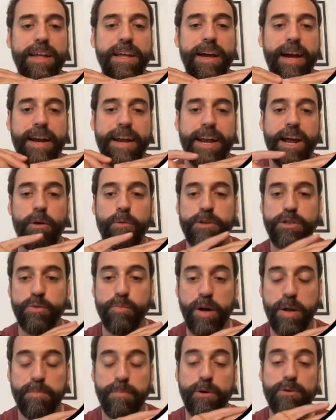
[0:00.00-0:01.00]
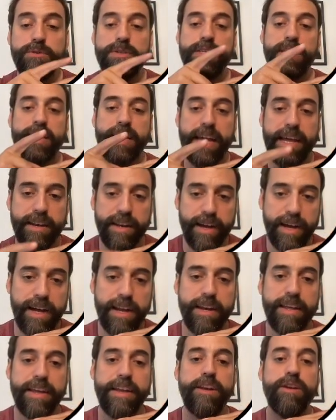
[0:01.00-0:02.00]
And now we superimpose again
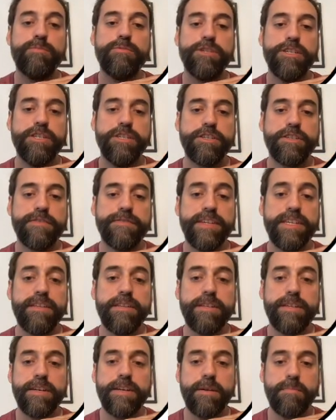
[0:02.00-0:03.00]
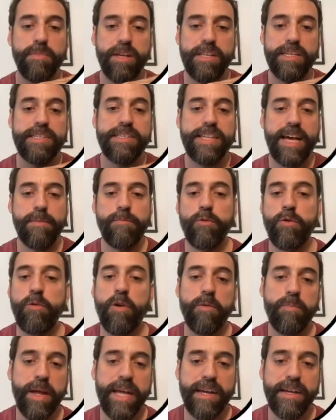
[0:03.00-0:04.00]
an inhomogeneous field, but this time we
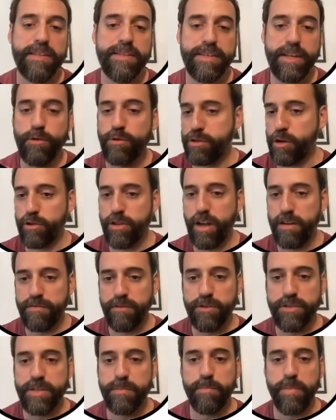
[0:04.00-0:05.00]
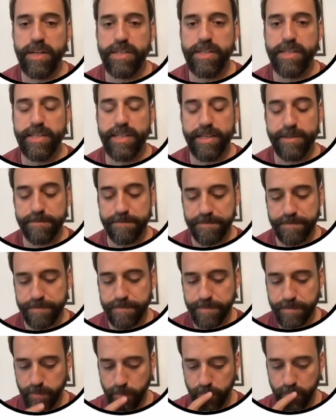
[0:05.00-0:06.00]
will make it sinusoidal for simplicity.
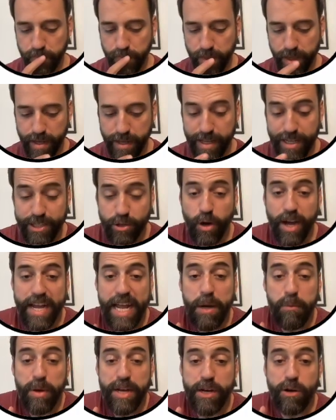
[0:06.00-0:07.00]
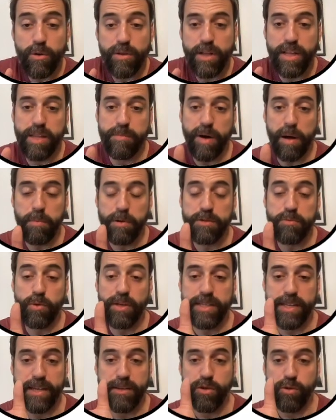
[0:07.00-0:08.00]
So again, we know that the bubbles
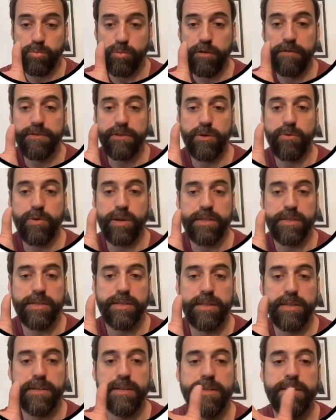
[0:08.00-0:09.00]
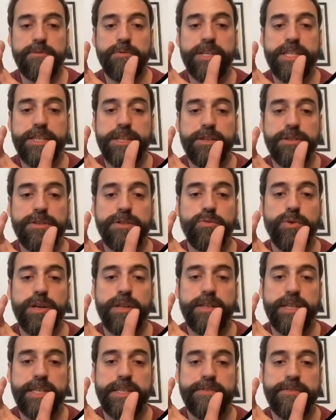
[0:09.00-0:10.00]
will tend to move towards the regions where
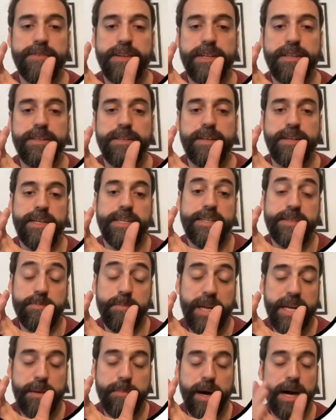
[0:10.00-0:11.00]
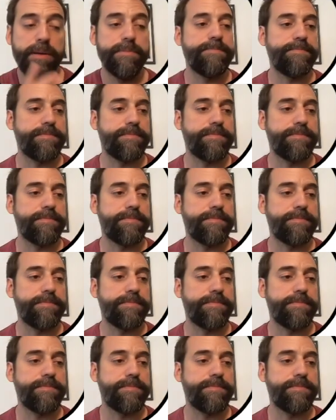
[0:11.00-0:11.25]
this field is minimal.